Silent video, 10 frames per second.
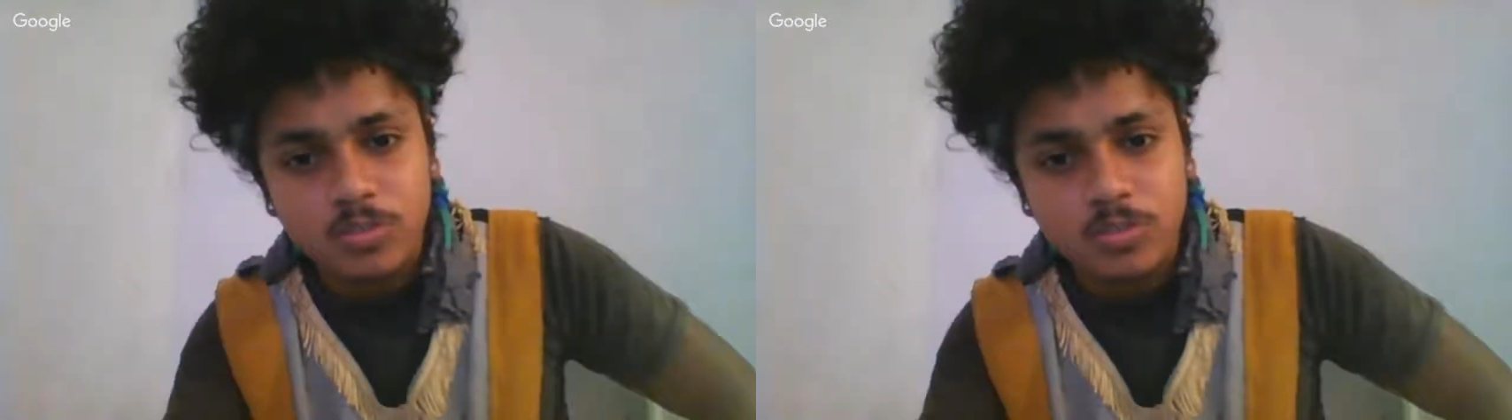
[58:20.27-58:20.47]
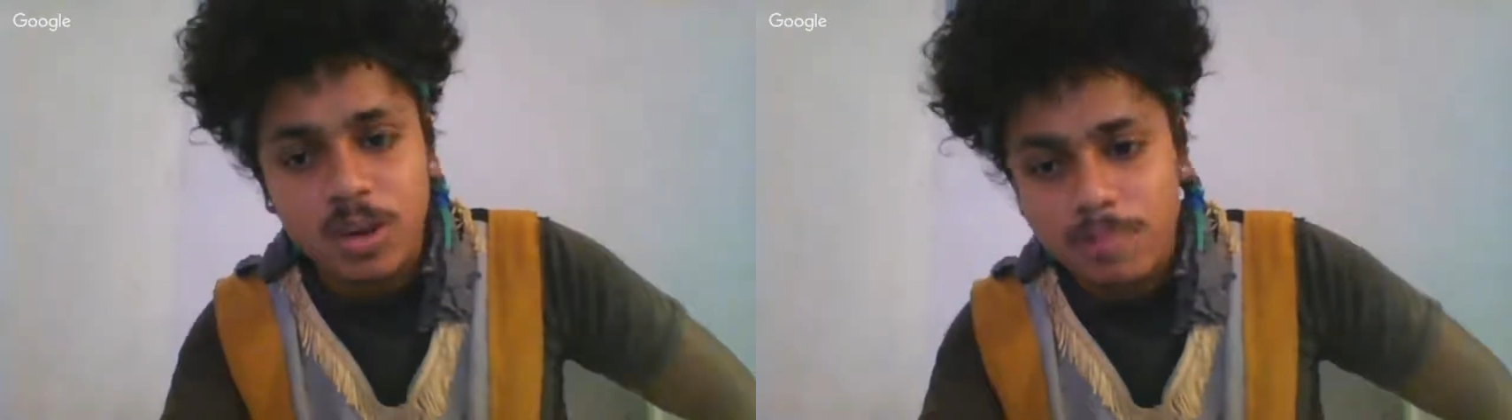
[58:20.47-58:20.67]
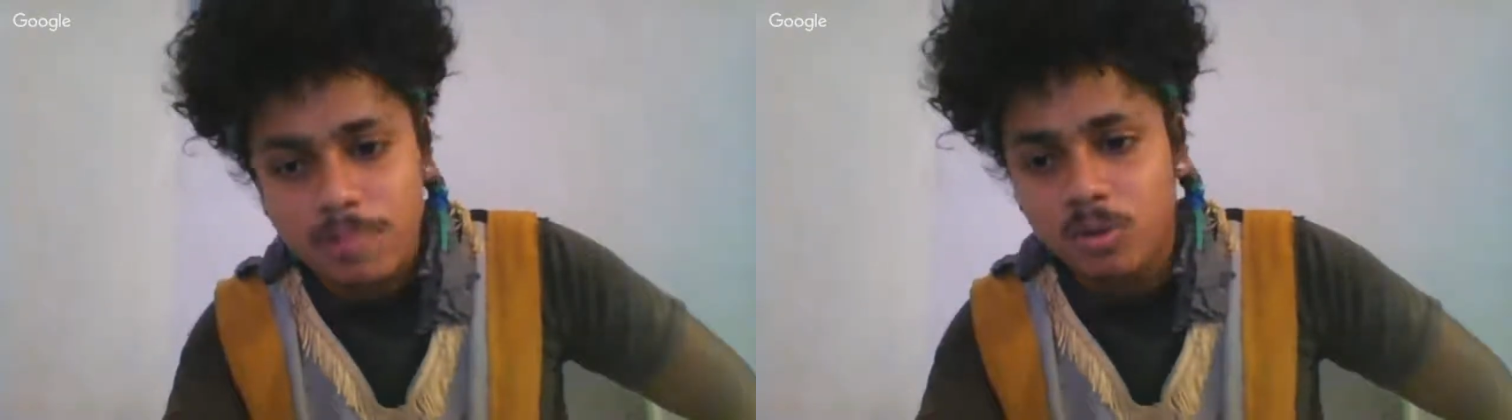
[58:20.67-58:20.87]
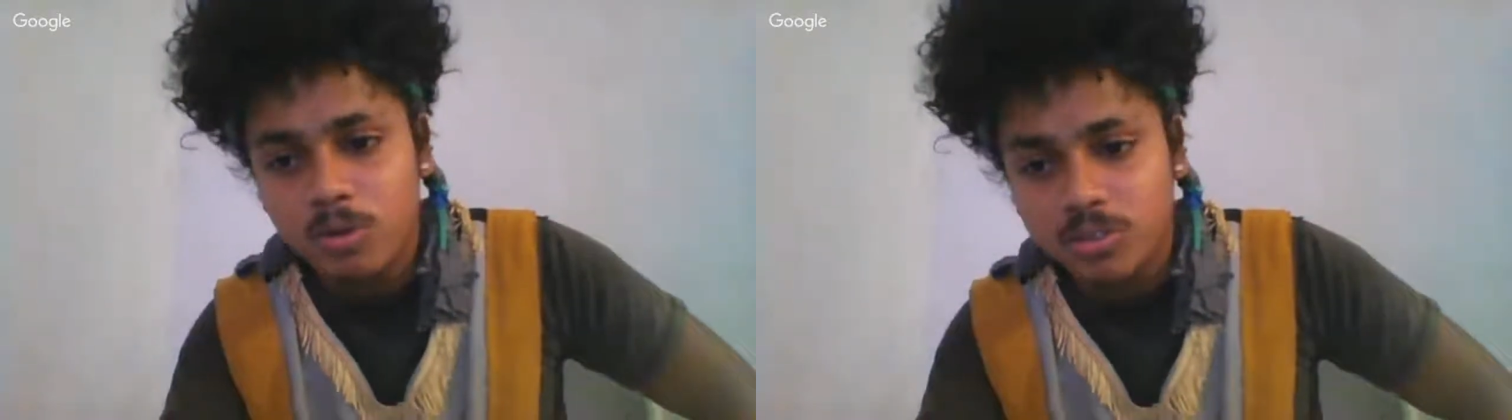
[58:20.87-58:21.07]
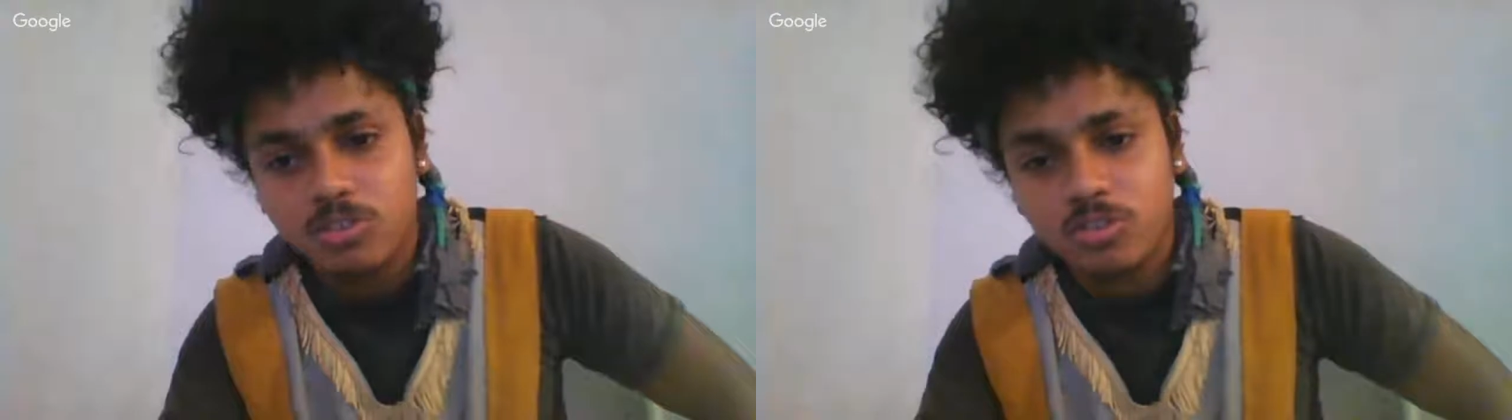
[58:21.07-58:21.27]
talking about
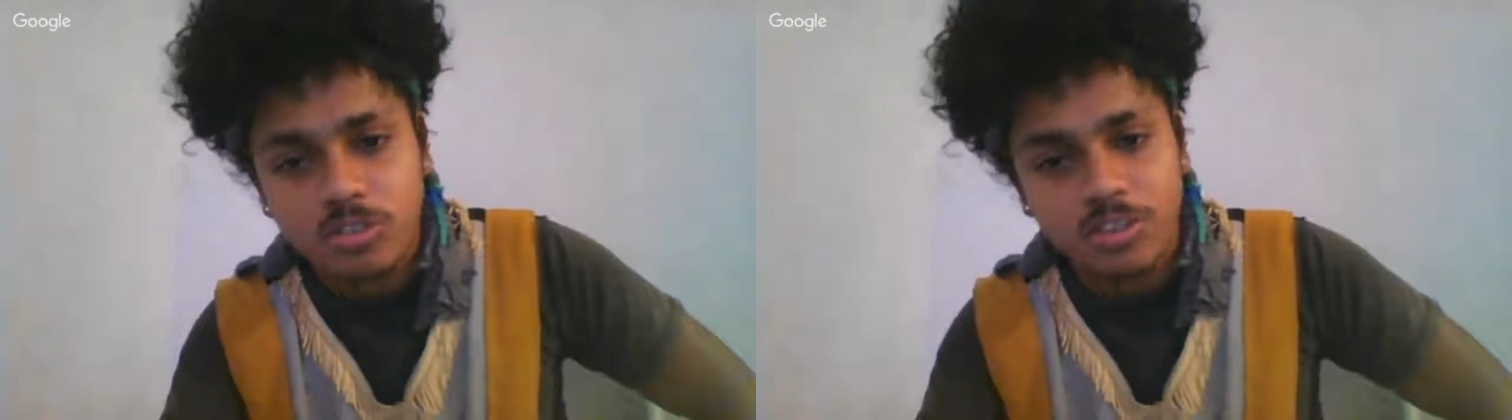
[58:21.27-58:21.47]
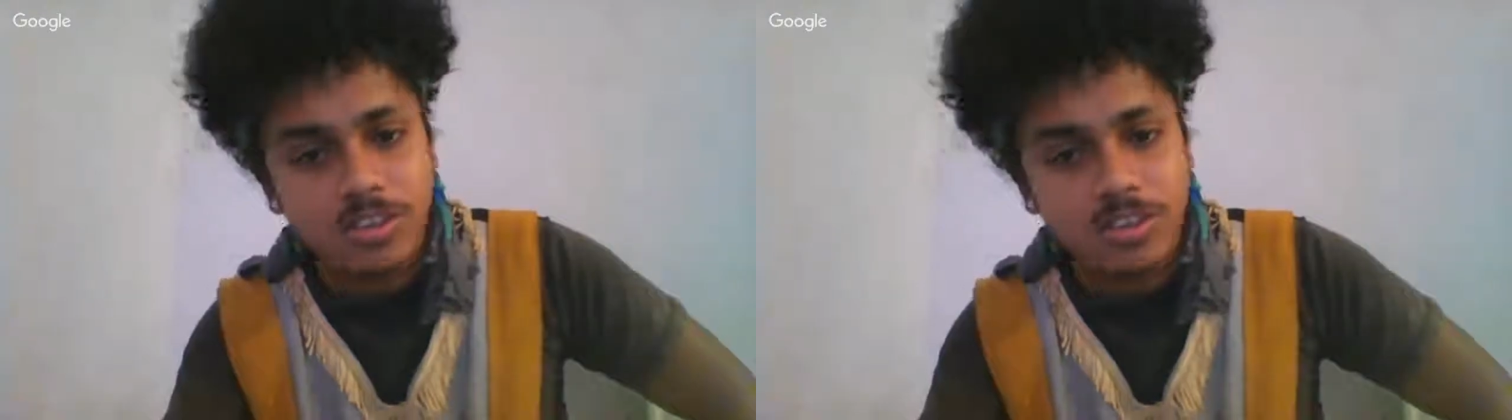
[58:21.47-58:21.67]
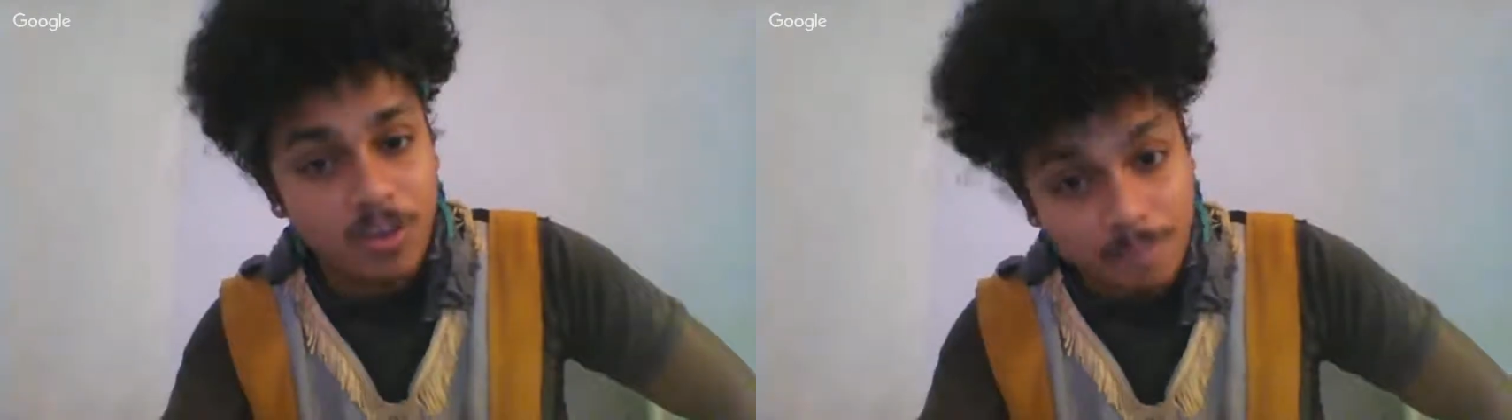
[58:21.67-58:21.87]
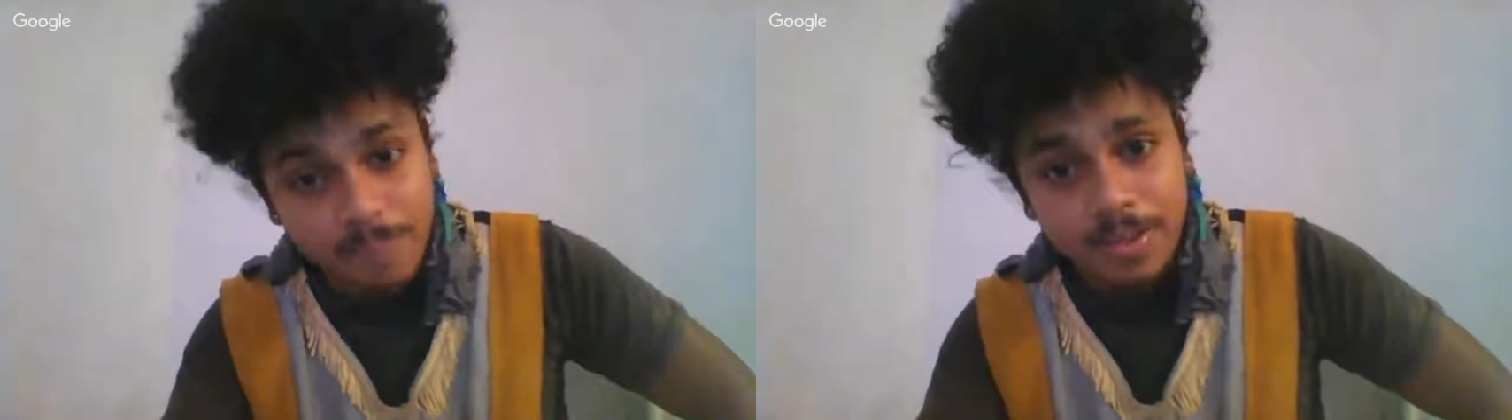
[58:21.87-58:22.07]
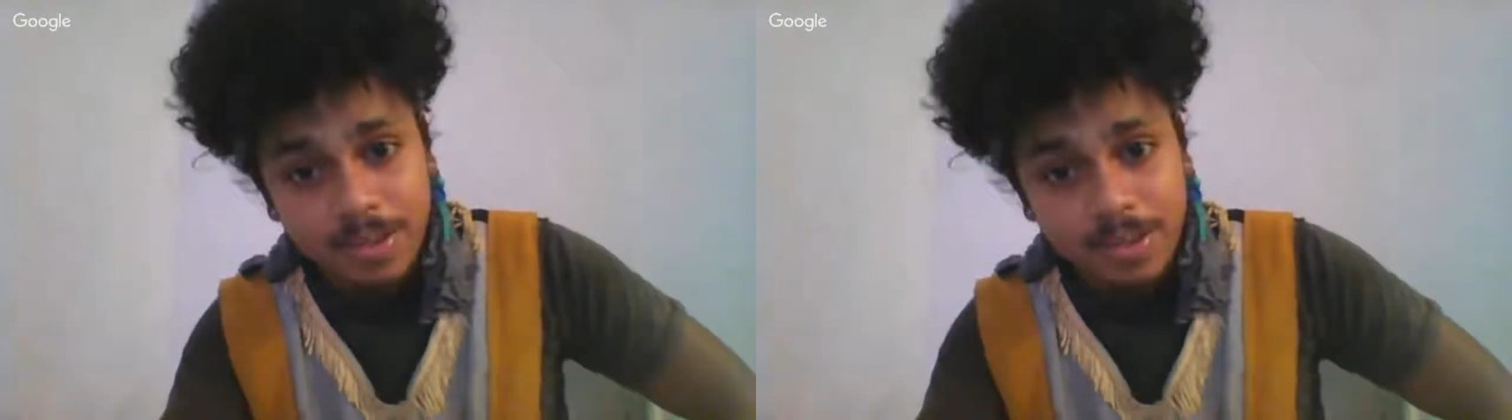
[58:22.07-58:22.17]
destruction to come.